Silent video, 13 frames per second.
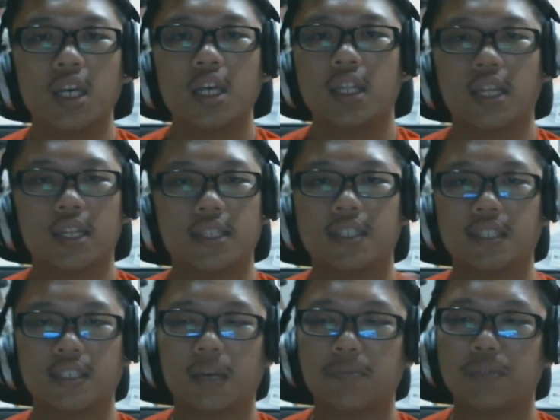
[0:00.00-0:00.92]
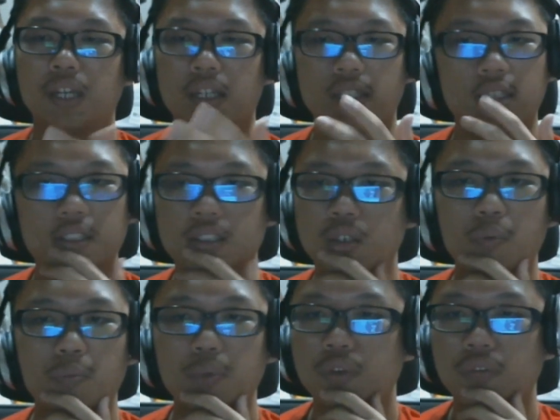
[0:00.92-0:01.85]
that it's a subtext, it's
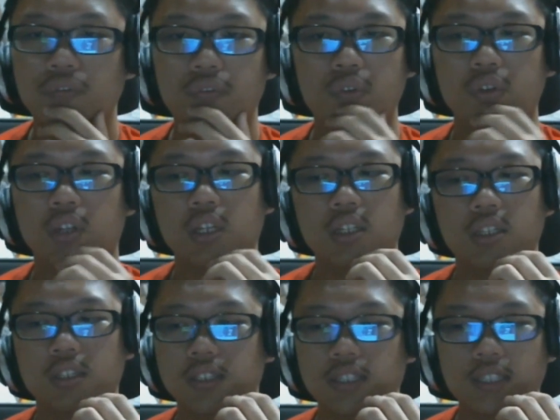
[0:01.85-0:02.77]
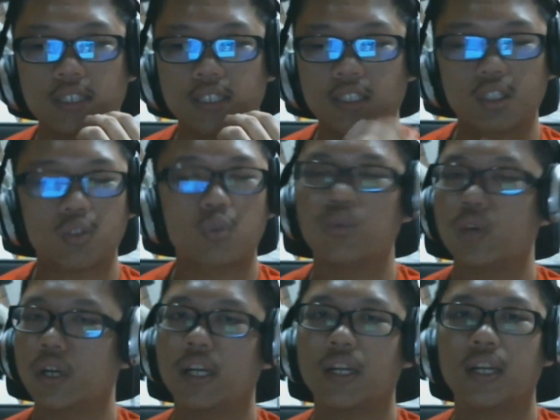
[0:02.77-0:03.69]
so beautiful, and it's just so
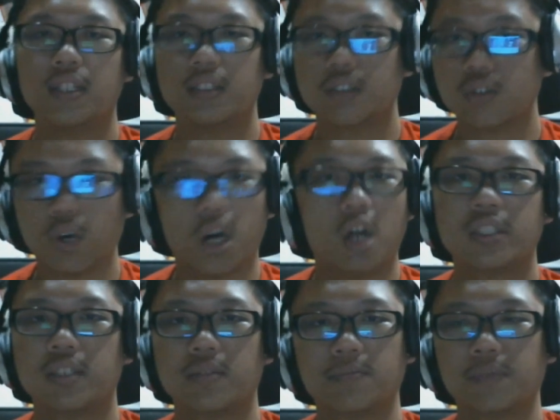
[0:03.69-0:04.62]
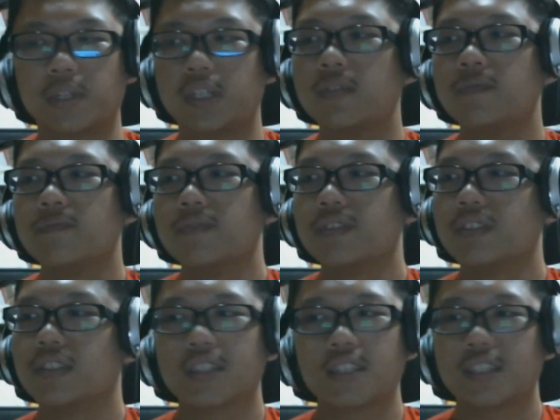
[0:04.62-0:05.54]
great, and it's so awesome.
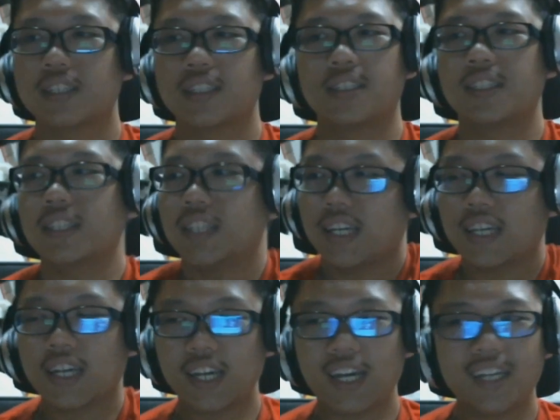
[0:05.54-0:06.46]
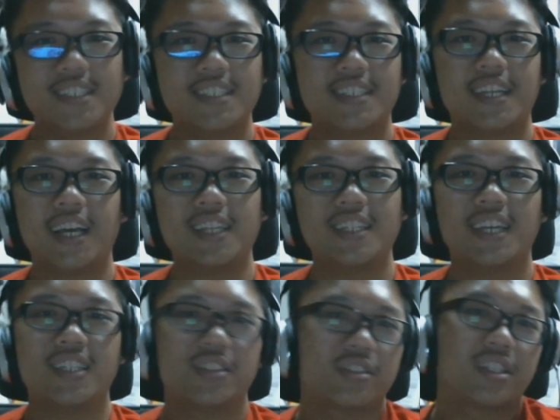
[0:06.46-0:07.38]
See, like, I
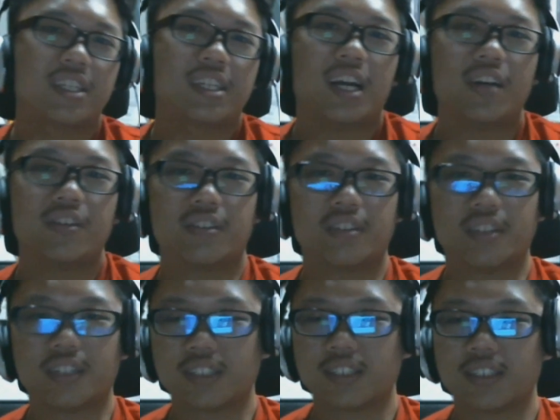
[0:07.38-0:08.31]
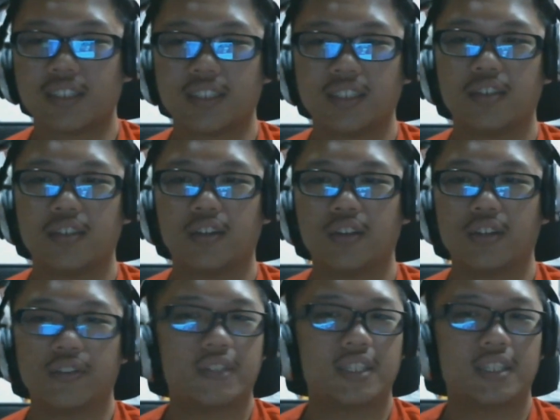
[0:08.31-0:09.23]
get to geek out on things, and you know,
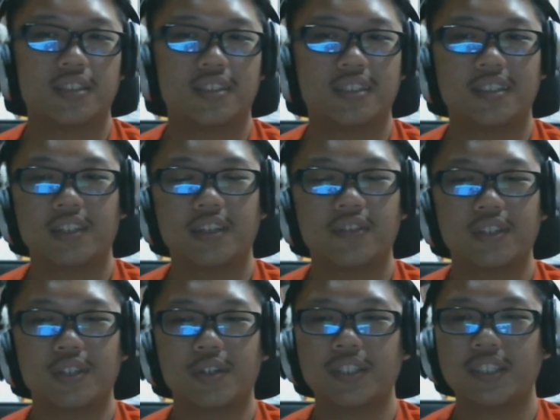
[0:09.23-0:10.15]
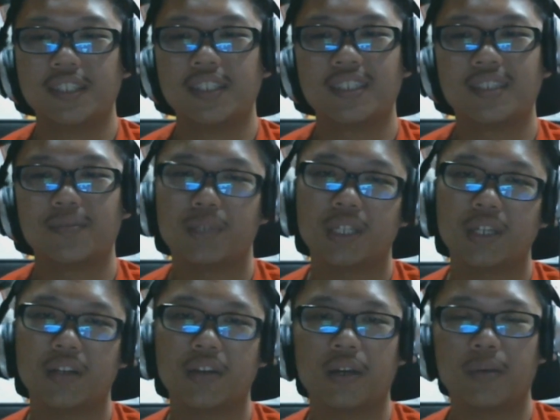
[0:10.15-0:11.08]
even though this is a
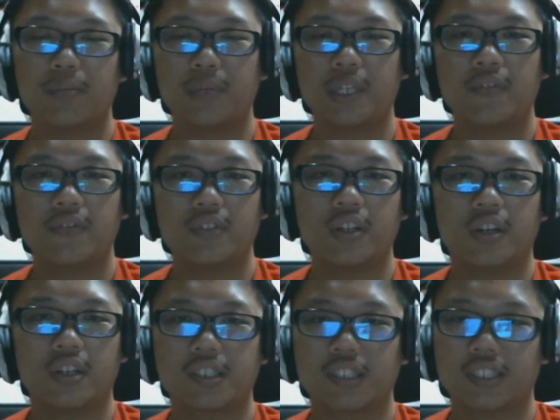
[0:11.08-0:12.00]
mini vlog,